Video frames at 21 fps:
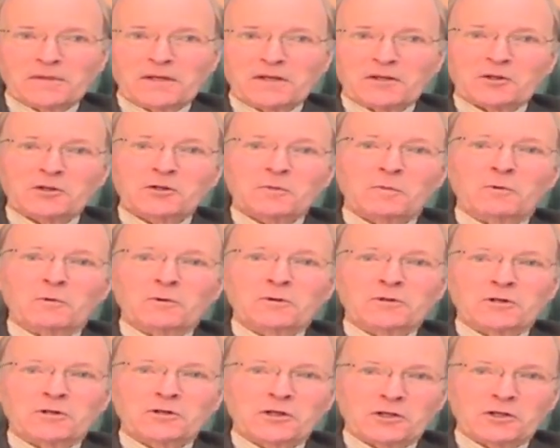in a small
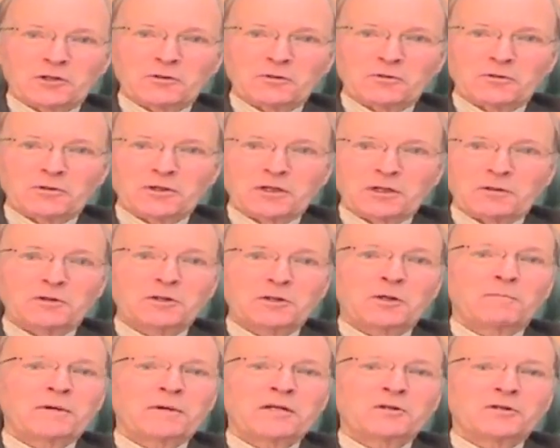constituency, which
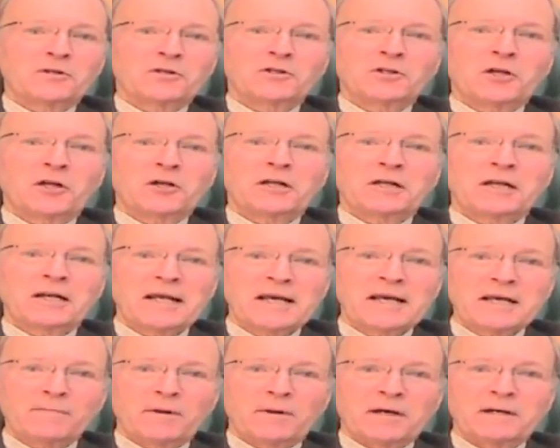had been solid
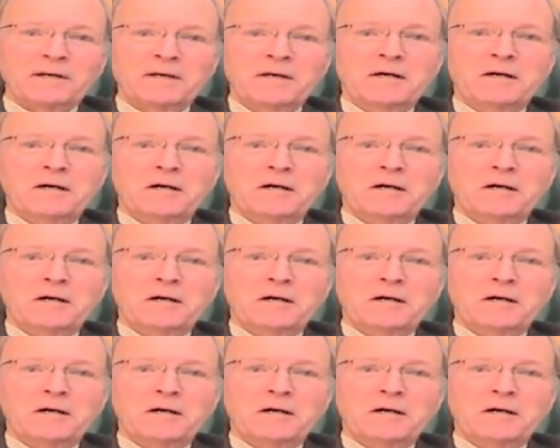Labour,